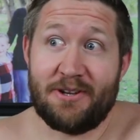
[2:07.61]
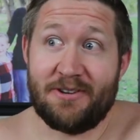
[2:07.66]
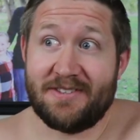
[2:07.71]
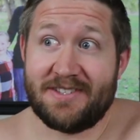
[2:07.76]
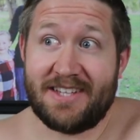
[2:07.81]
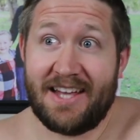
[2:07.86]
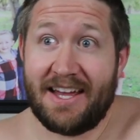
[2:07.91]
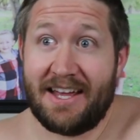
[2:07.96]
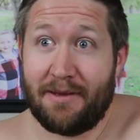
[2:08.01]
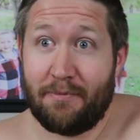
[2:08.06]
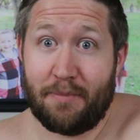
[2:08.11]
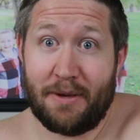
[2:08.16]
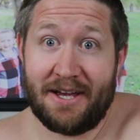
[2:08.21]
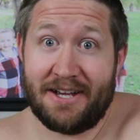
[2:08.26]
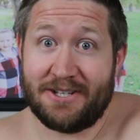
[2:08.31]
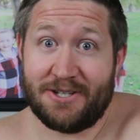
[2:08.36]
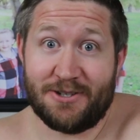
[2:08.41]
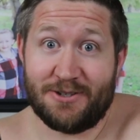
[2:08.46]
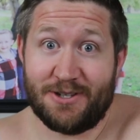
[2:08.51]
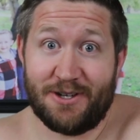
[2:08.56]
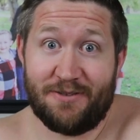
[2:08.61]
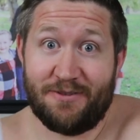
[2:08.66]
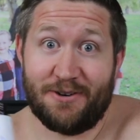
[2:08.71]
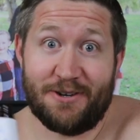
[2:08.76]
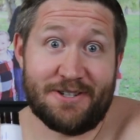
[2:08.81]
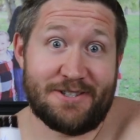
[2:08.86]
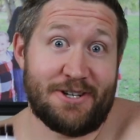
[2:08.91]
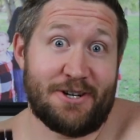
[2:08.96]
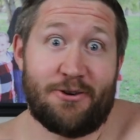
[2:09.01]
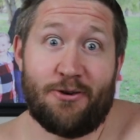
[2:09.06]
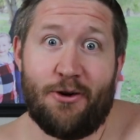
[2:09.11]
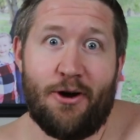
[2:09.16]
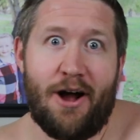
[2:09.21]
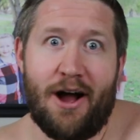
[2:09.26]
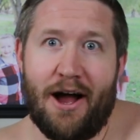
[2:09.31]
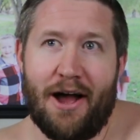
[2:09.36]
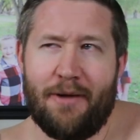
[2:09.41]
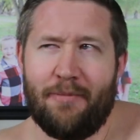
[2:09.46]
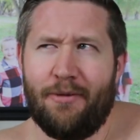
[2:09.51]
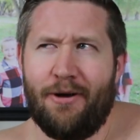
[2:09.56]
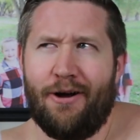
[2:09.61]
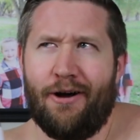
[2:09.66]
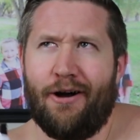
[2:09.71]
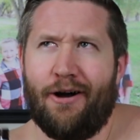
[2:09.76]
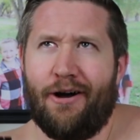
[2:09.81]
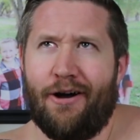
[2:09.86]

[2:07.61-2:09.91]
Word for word: dude's taking pictures of her, it's a crime.